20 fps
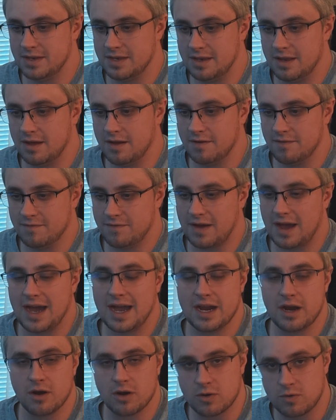of
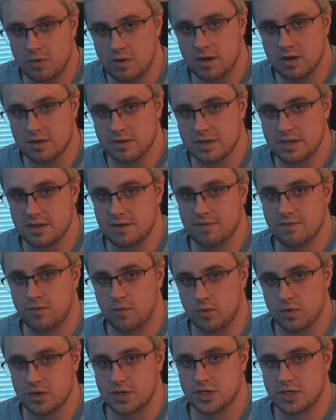higher quality
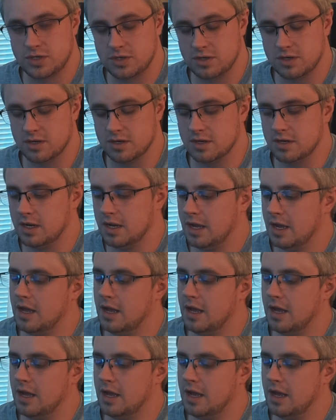for sure.